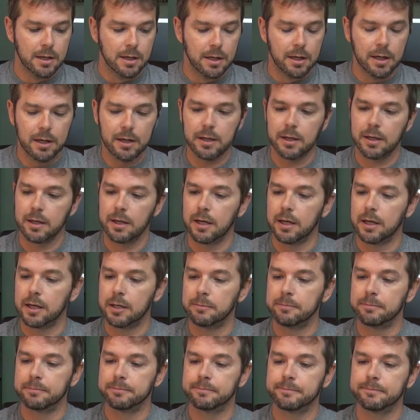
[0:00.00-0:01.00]

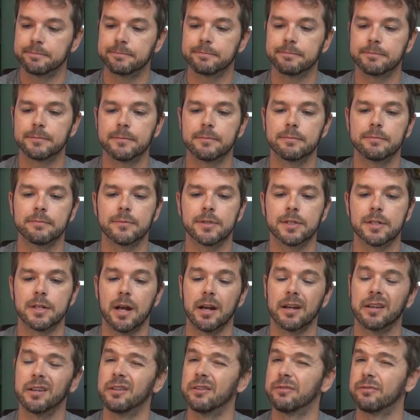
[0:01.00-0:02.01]
it's
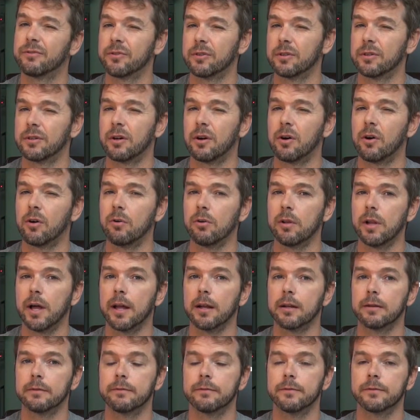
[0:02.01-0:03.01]
not good for a whole
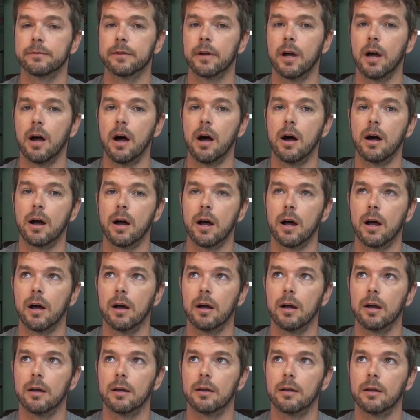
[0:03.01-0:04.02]
lot of
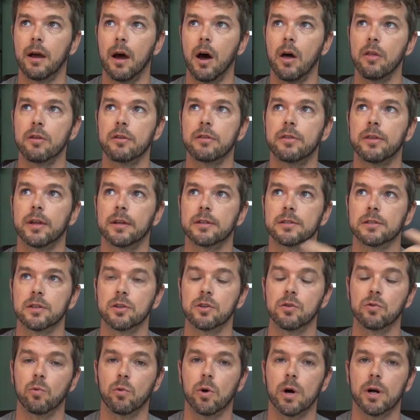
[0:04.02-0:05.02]
other things that
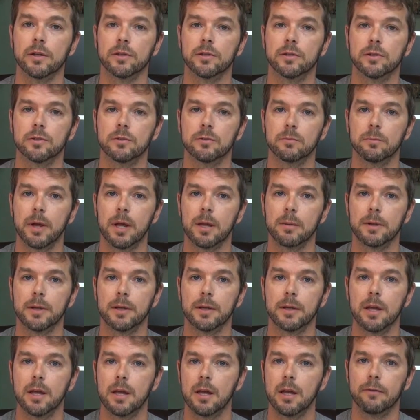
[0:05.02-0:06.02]
you want to,
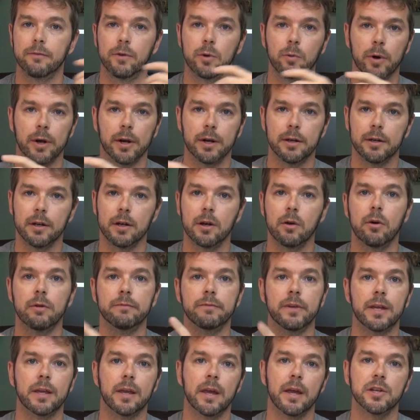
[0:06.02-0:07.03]
maybe if you wanted to go
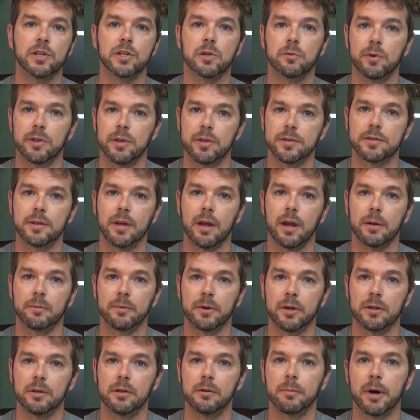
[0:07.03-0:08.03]
on vacation with this
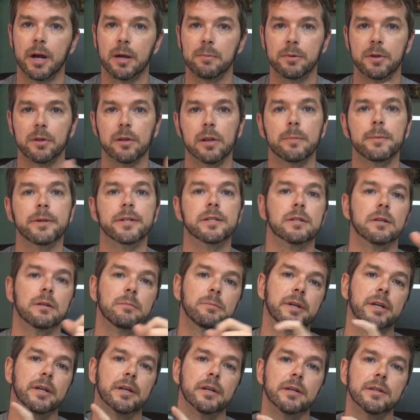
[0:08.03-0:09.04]
camera, you might be
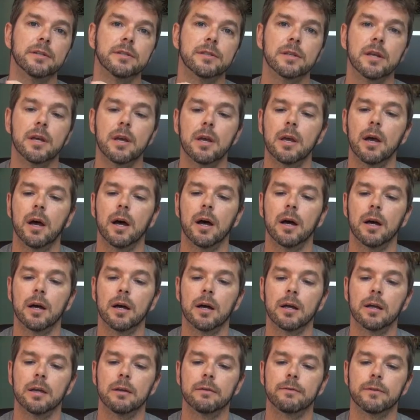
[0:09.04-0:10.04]
limited because
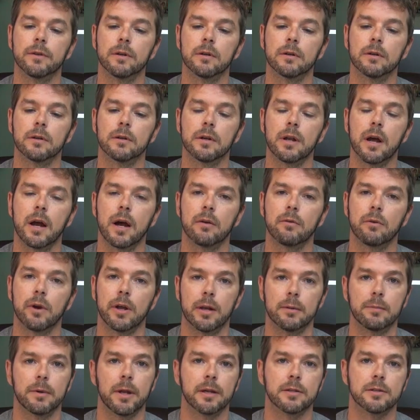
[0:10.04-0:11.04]
if you're not
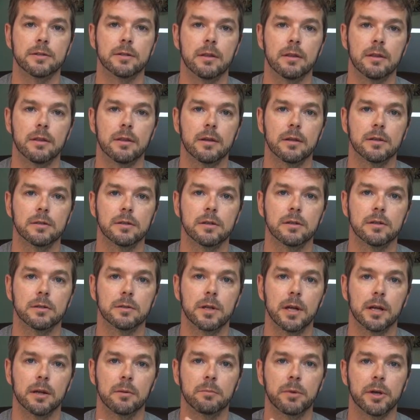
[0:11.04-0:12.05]
right up next to the things that you're
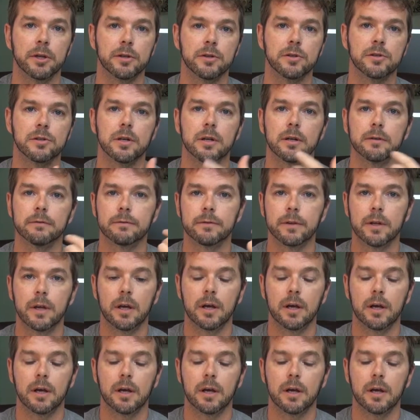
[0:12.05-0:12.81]
taking pictures of,